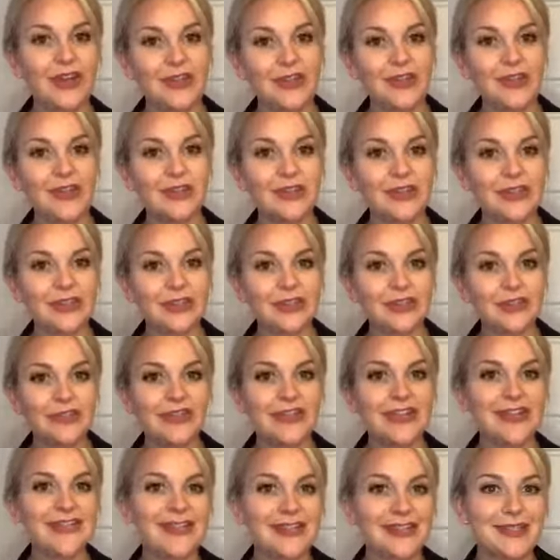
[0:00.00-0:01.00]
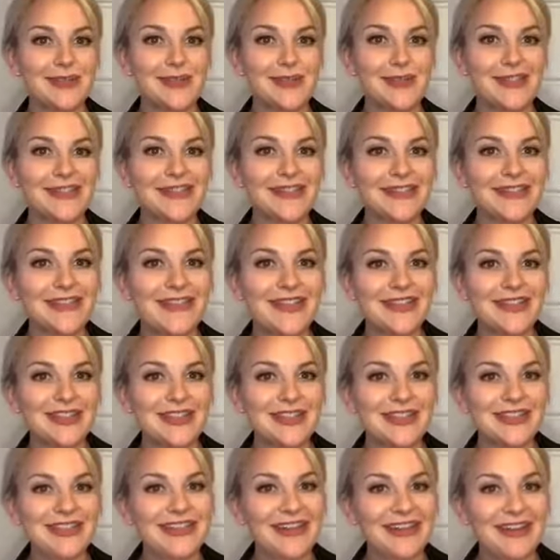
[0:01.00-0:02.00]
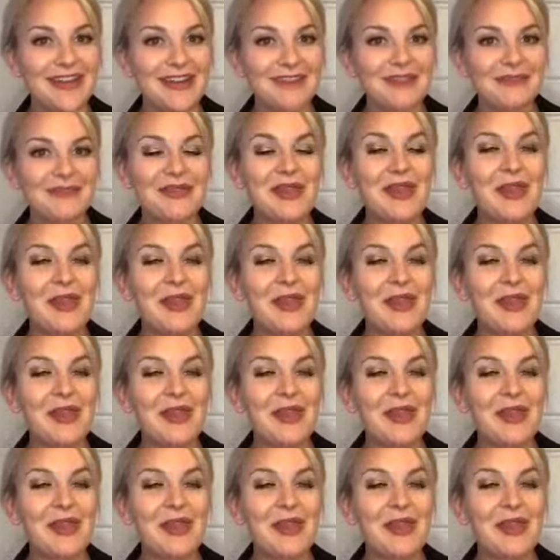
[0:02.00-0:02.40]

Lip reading: Don't touch your face as much as I just did now,